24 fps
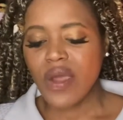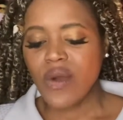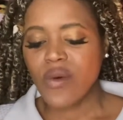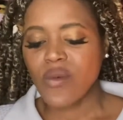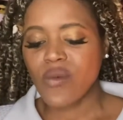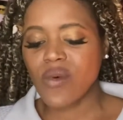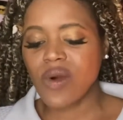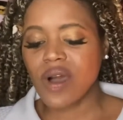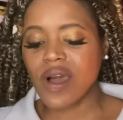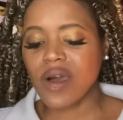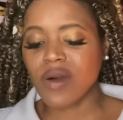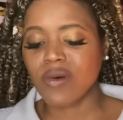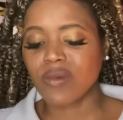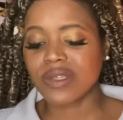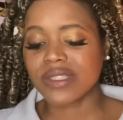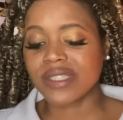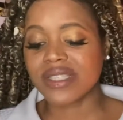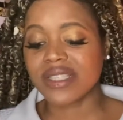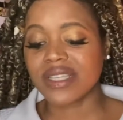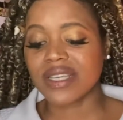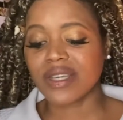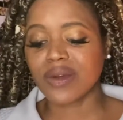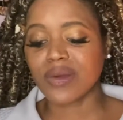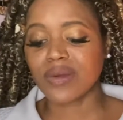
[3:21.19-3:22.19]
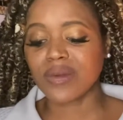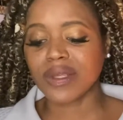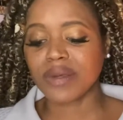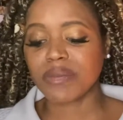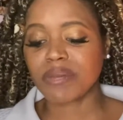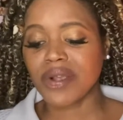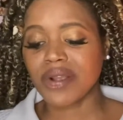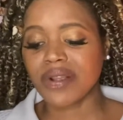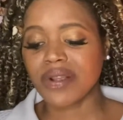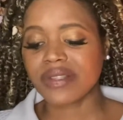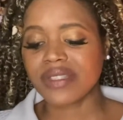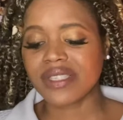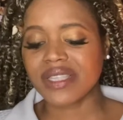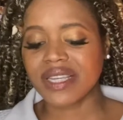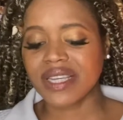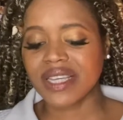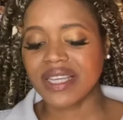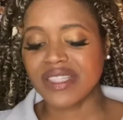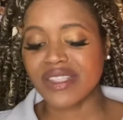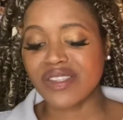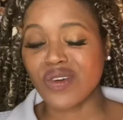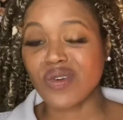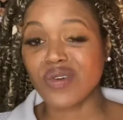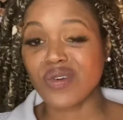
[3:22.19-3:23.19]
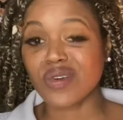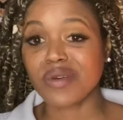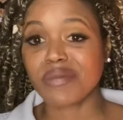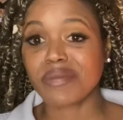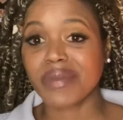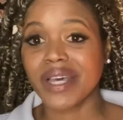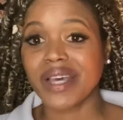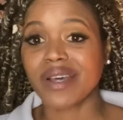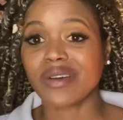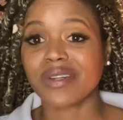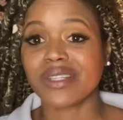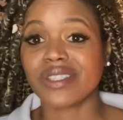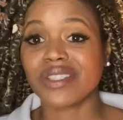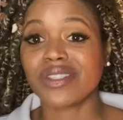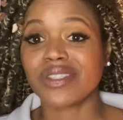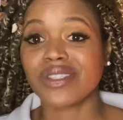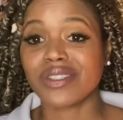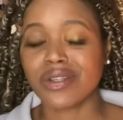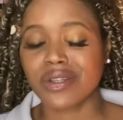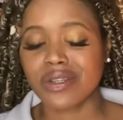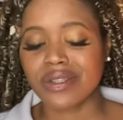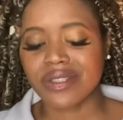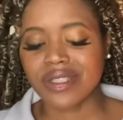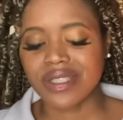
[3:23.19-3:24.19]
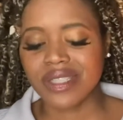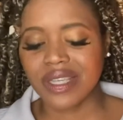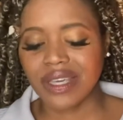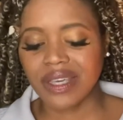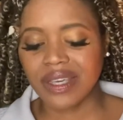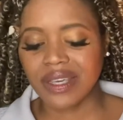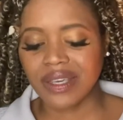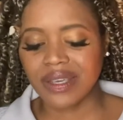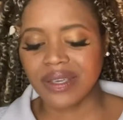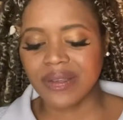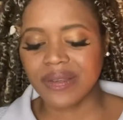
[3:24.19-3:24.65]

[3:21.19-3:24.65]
Juan was the only person he told about his jersey.